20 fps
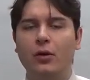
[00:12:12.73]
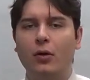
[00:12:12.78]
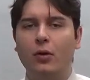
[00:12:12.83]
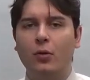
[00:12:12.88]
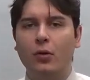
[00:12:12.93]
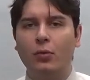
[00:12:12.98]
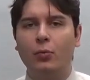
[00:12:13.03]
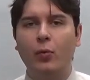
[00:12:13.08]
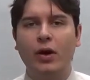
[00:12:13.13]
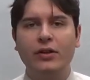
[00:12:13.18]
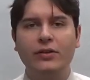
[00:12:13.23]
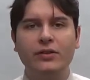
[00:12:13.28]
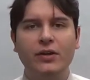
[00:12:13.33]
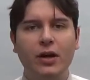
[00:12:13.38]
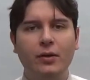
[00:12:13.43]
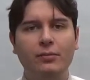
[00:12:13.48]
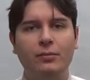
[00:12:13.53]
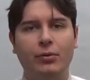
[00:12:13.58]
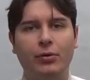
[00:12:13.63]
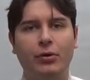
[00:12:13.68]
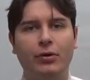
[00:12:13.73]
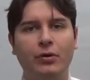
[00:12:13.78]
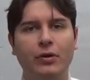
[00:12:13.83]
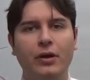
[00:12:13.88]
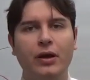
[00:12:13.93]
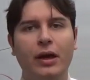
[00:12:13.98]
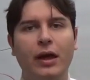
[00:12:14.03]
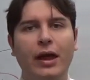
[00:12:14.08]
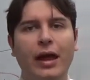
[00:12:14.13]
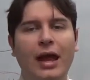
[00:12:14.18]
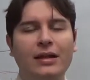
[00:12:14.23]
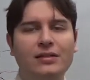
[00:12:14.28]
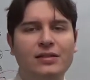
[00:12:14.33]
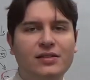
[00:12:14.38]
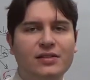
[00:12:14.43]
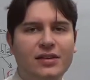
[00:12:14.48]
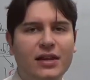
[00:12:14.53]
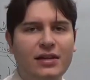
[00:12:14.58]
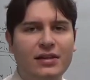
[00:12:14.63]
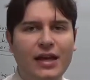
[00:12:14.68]
or one number and
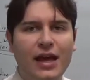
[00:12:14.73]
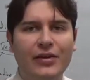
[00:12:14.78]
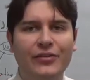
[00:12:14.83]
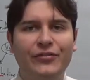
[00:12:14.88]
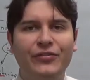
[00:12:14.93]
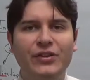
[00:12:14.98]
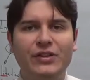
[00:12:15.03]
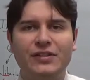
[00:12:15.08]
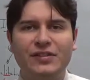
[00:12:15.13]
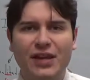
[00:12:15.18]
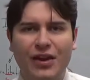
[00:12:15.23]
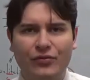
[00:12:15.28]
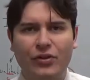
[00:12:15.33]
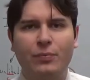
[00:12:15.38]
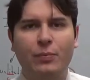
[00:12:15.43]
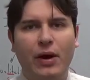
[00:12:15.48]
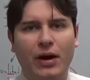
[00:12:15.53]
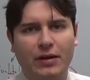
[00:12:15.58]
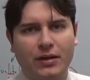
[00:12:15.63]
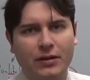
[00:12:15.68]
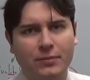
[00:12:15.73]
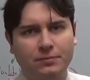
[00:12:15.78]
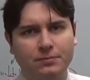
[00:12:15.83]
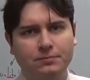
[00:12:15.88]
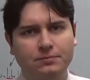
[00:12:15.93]
say that fits everybody.